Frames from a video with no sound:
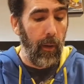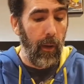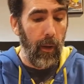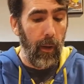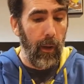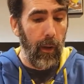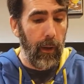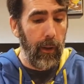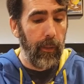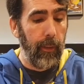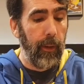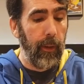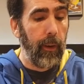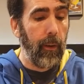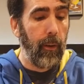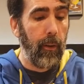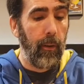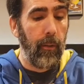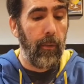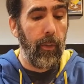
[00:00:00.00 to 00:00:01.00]

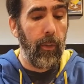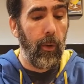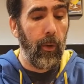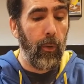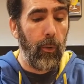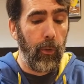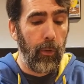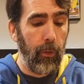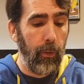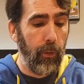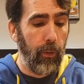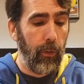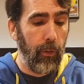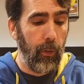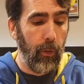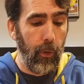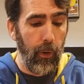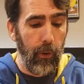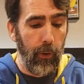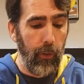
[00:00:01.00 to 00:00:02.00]
Anything of those
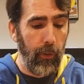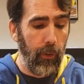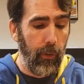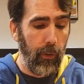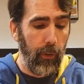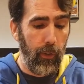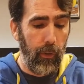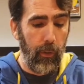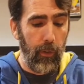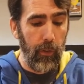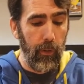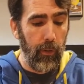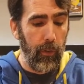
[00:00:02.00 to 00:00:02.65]
sorts.